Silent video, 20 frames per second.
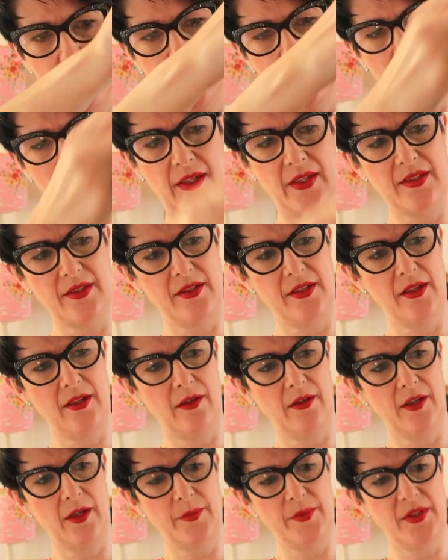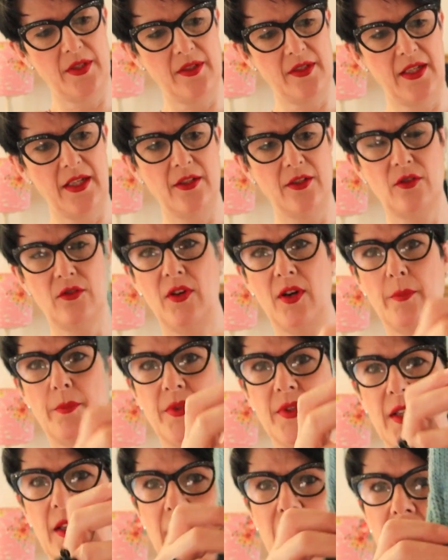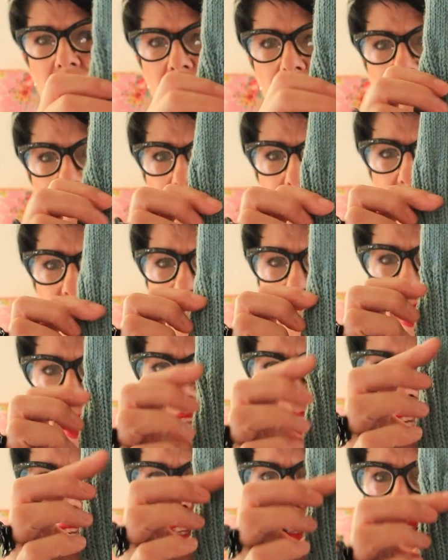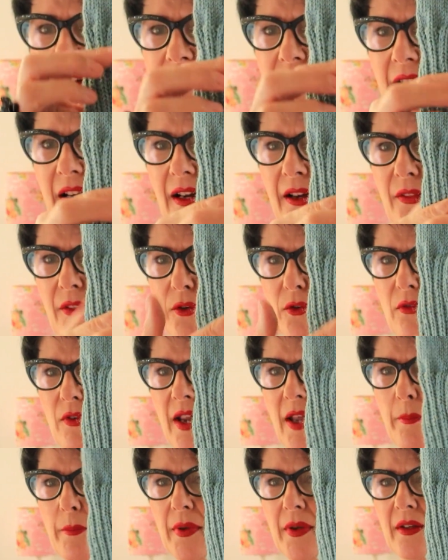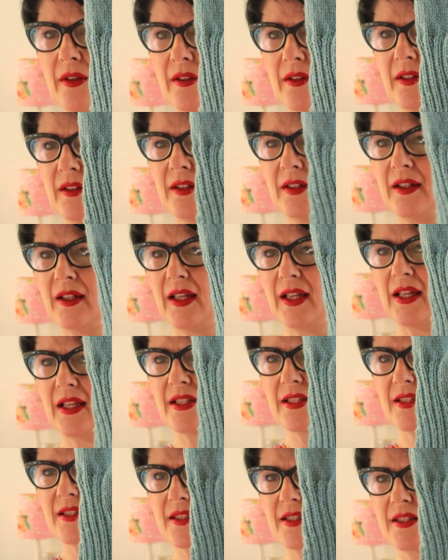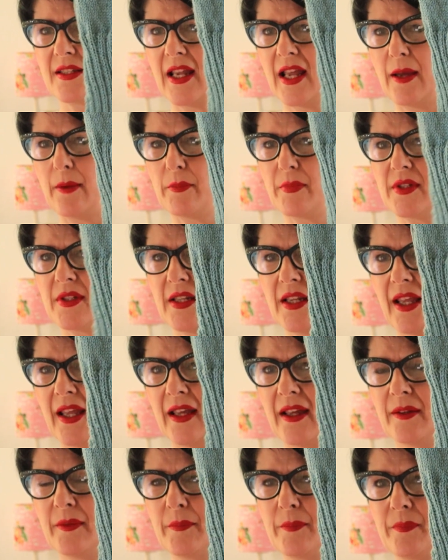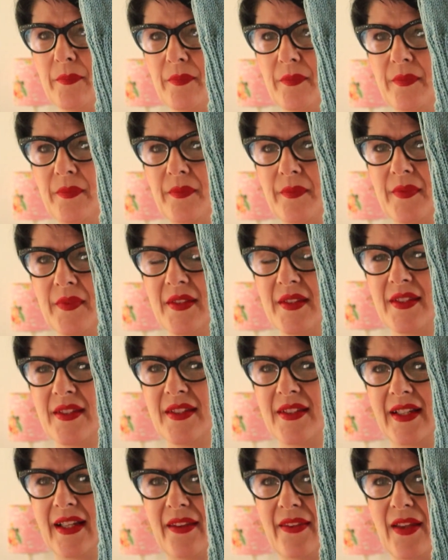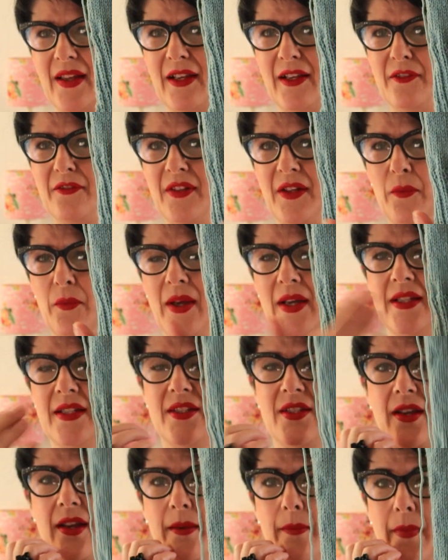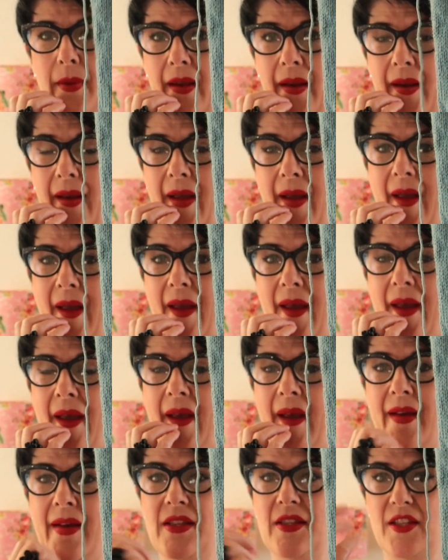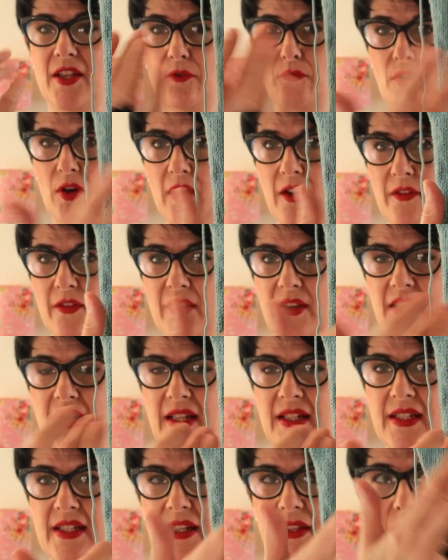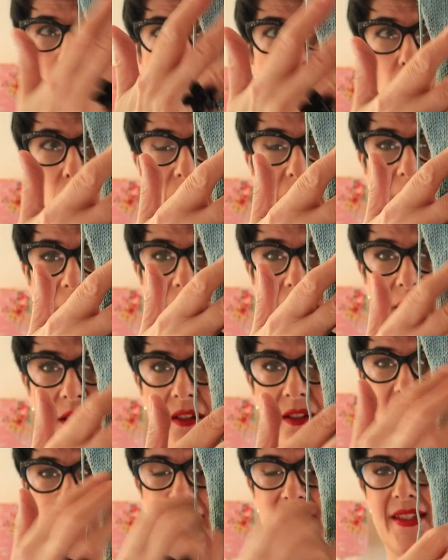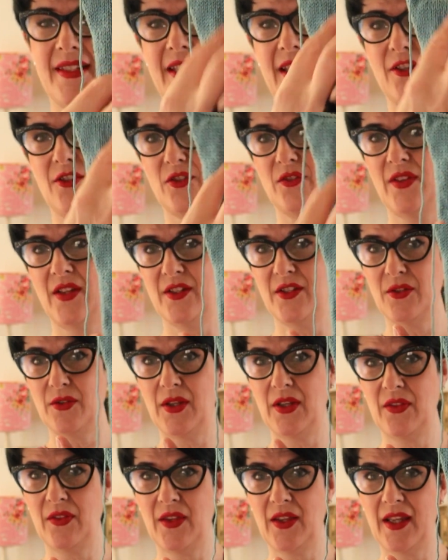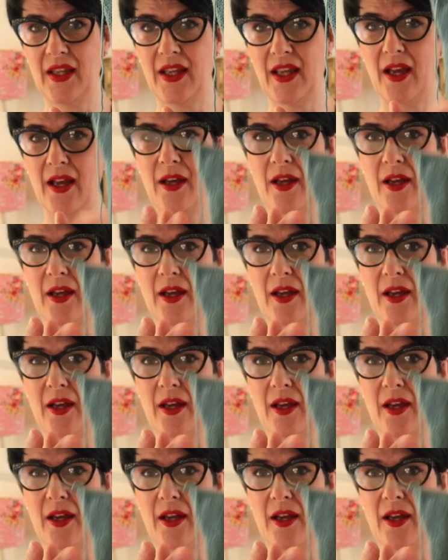pull this yarn up so it doesn't interrupt. Can you see how the rib is stepped here to get that lovely waist shaping? So rather than knitting the body and garter stitch and then doing the